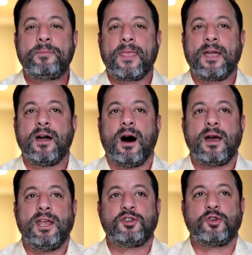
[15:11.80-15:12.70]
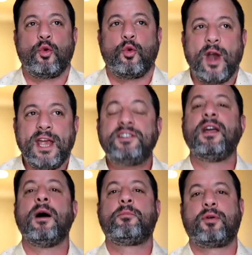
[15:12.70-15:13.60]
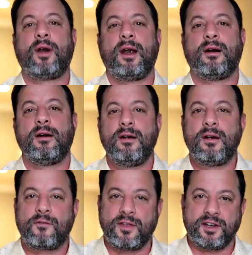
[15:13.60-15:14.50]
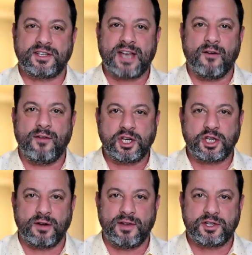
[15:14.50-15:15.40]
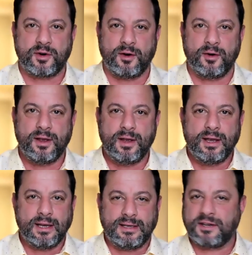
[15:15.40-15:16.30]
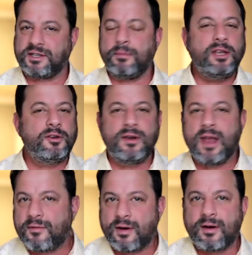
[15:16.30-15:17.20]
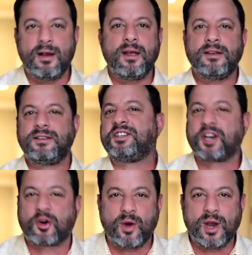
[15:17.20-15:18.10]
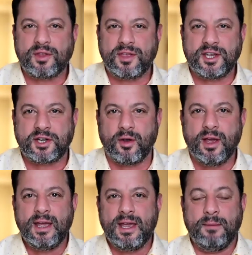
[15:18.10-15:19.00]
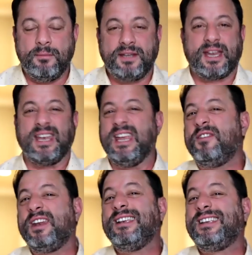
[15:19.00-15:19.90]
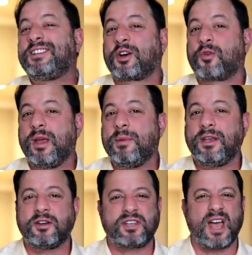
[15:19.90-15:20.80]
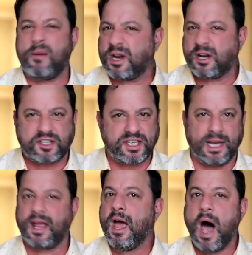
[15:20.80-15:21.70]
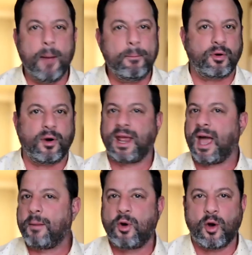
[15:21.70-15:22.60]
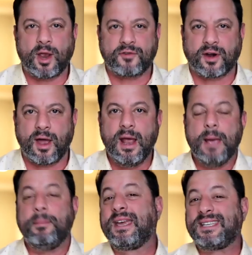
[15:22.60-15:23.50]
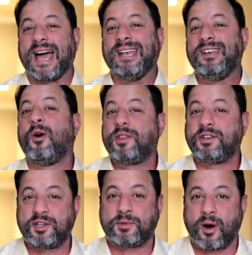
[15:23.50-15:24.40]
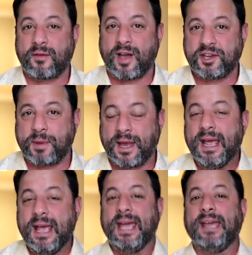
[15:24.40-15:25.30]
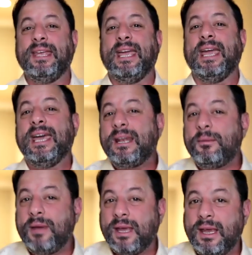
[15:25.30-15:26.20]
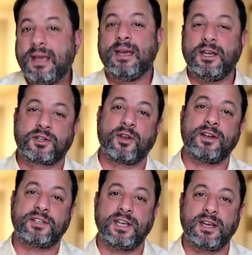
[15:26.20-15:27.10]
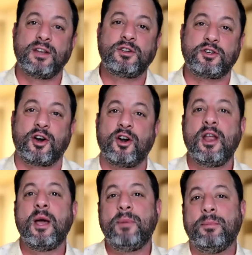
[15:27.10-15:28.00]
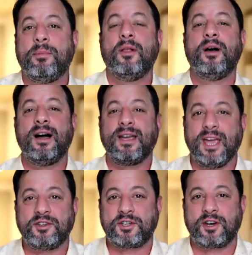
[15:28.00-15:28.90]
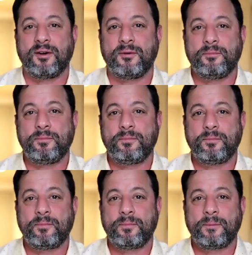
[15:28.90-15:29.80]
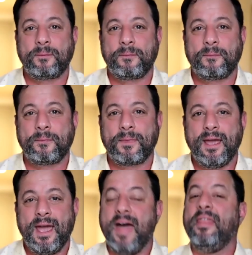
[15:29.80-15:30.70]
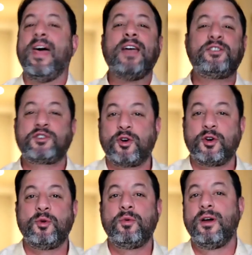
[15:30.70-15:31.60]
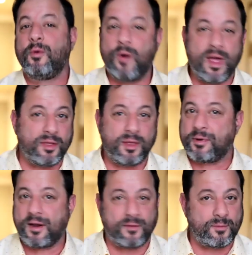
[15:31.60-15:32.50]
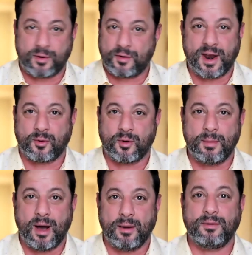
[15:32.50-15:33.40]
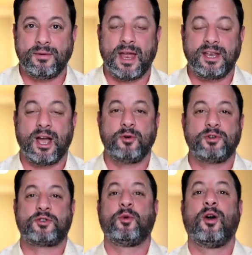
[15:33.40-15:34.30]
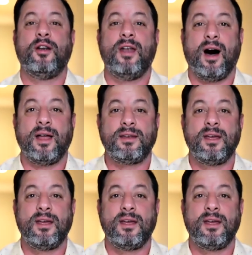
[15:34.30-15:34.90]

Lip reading: God is raising up prayer for the salvation of Israel. It doesn't mean you never disagree with Israel. It means that even in disagreement, you say, I'm interceding, I'm praying, I'm going after God because I know this is part of God's plan. And the enemy is going to seek to turn people against her. And that's true whether the prophetic word about Netanyahu is true or not.